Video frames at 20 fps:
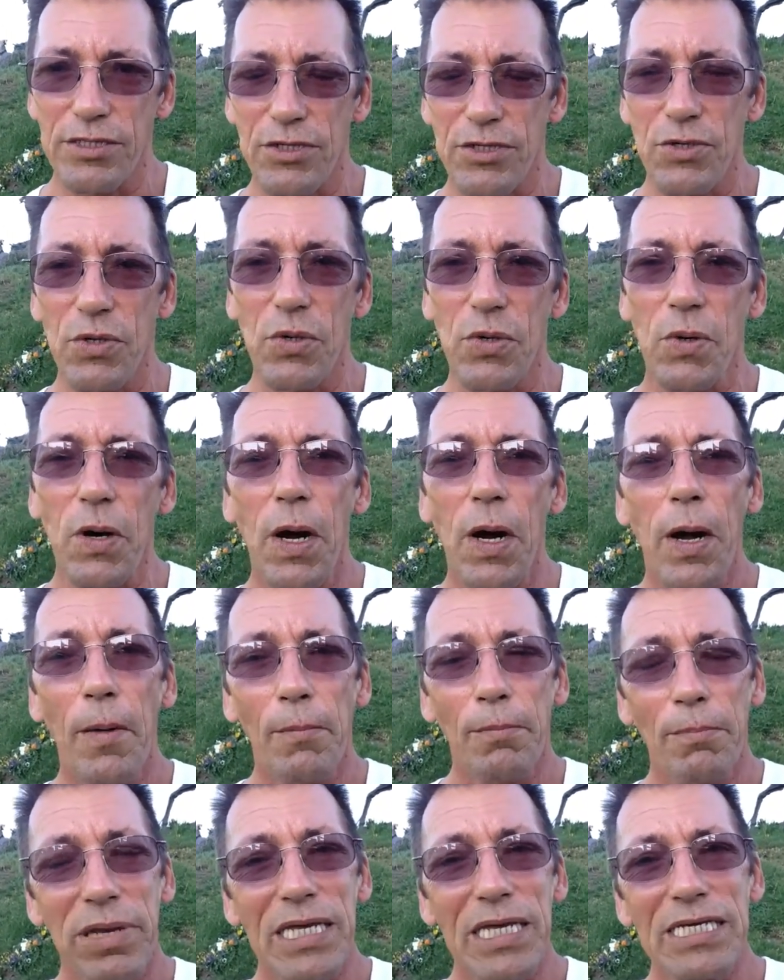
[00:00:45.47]
So
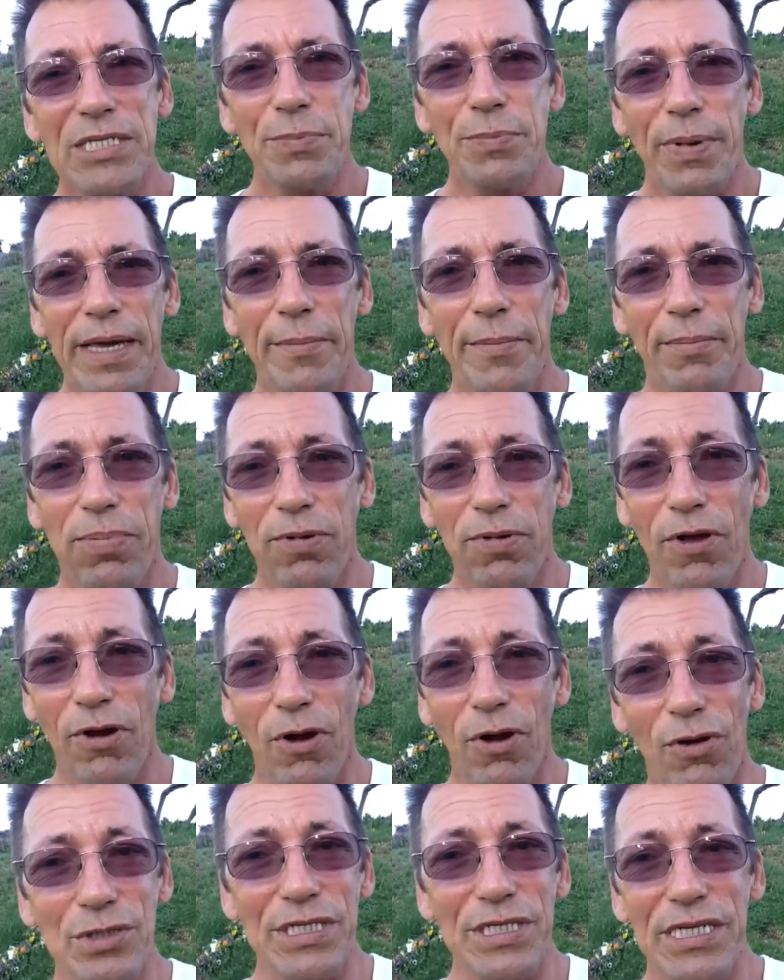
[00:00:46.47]
please pay
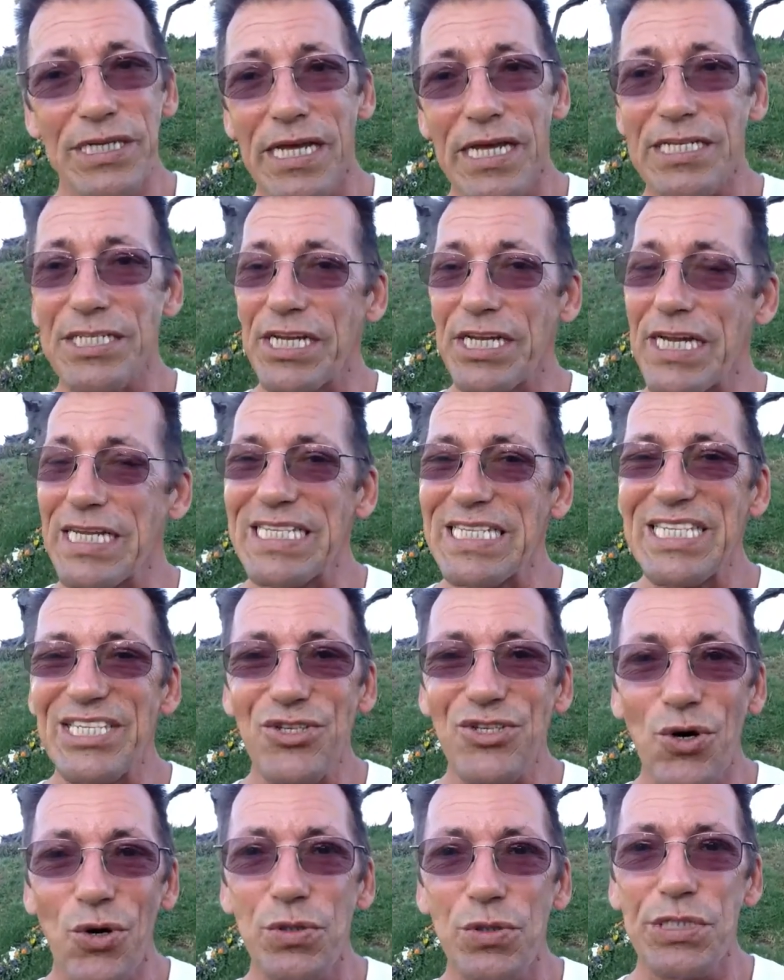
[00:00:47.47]
close attention. It's
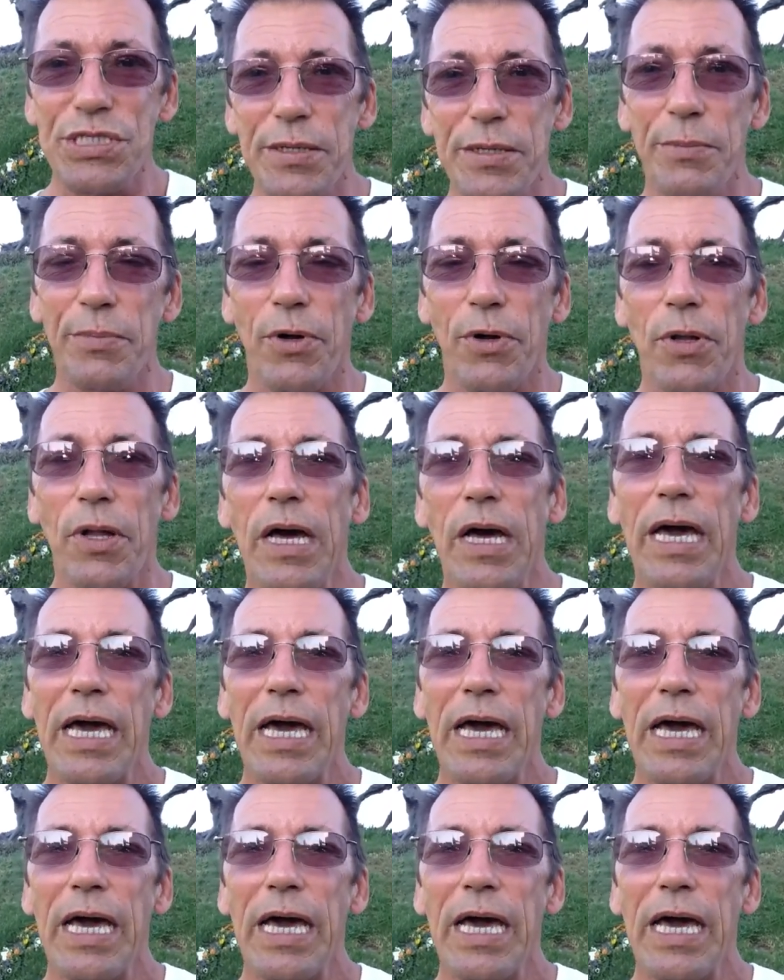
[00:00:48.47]
so simple.